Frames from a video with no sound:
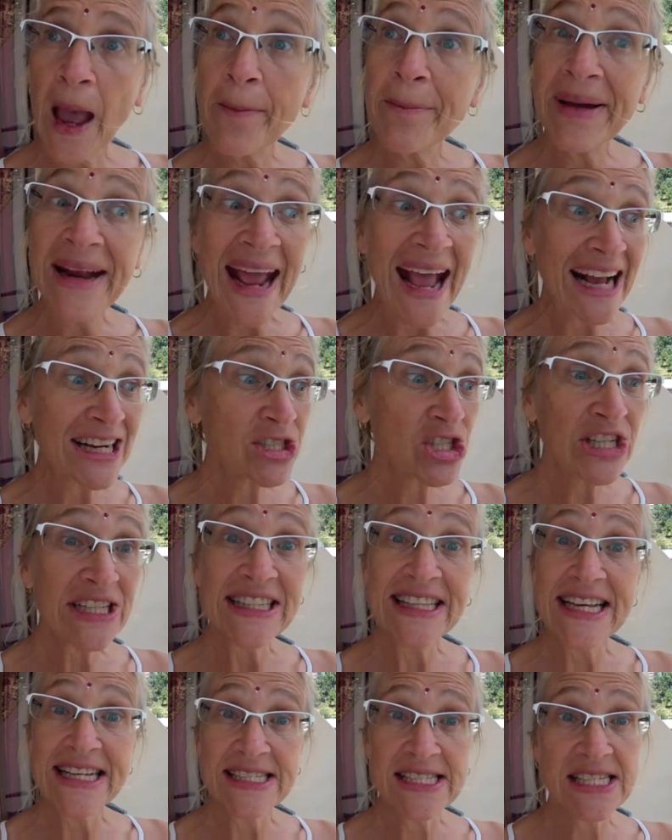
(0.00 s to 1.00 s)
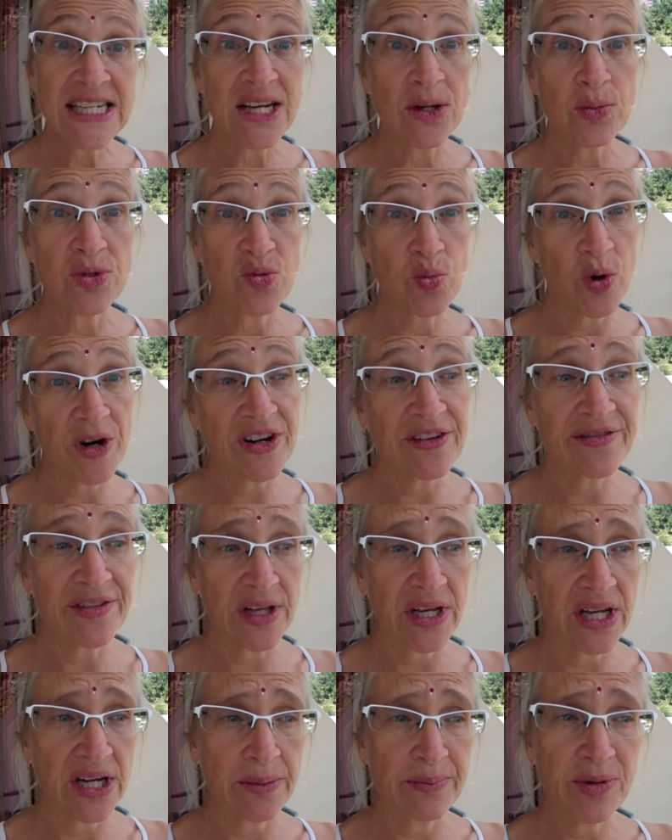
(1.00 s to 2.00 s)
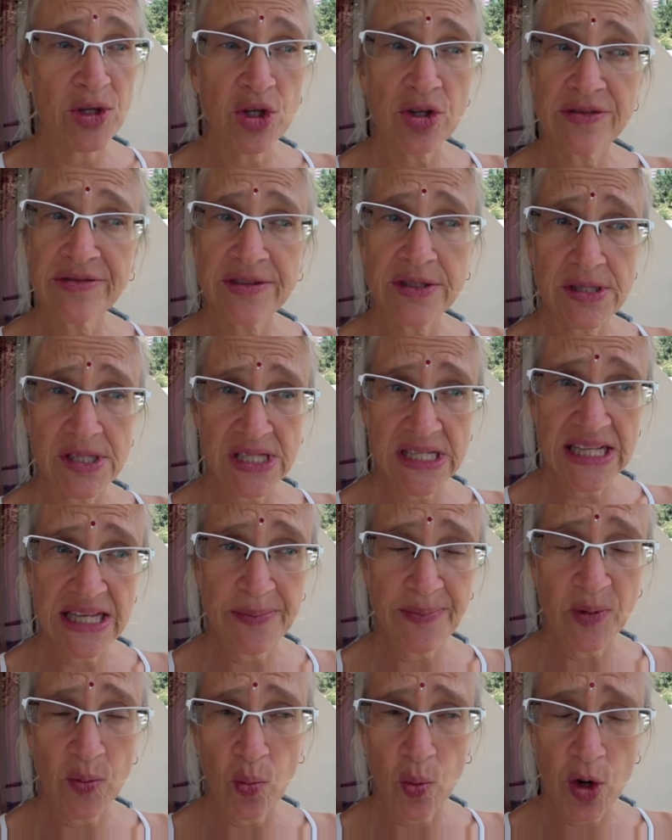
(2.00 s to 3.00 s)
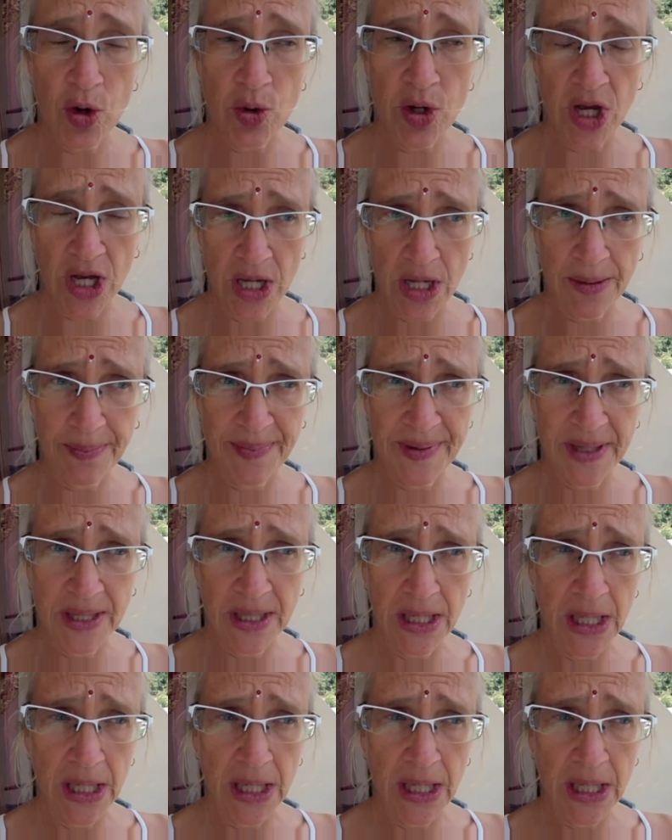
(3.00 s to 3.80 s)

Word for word: But actually, last night was wonderful. I had a beautiful sleep and woke up